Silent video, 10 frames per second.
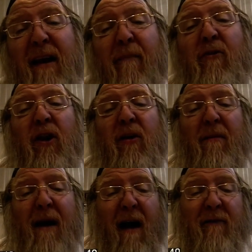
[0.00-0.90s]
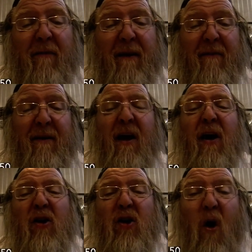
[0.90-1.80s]
comes on, it'll be after Pesach.
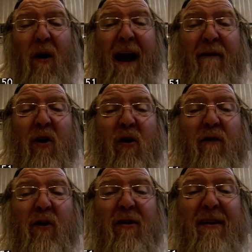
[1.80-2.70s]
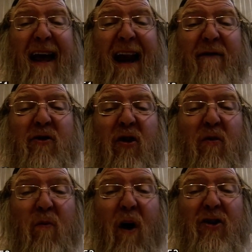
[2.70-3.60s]
Go and have a look for yourself.
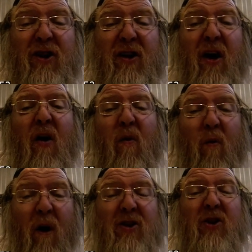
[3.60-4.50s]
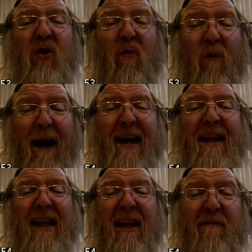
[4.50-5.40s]
Just watch it. Watch the way
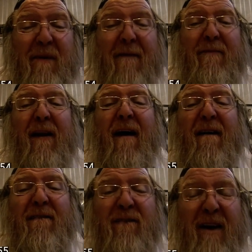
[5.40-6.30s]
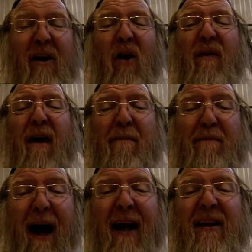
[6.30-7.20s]
these people fill on their
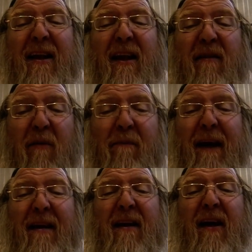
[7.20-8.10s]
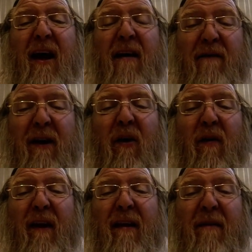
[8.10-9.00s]
baskets for Pesach, fill
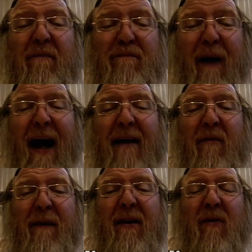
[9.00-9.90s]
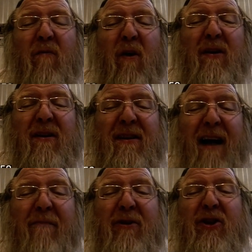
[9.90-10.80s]
on the buying for Pesach. What
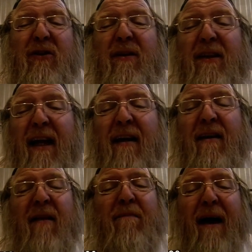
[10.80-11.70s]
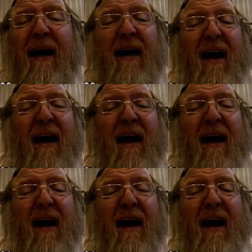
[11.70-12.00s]
rubbish and things they buy.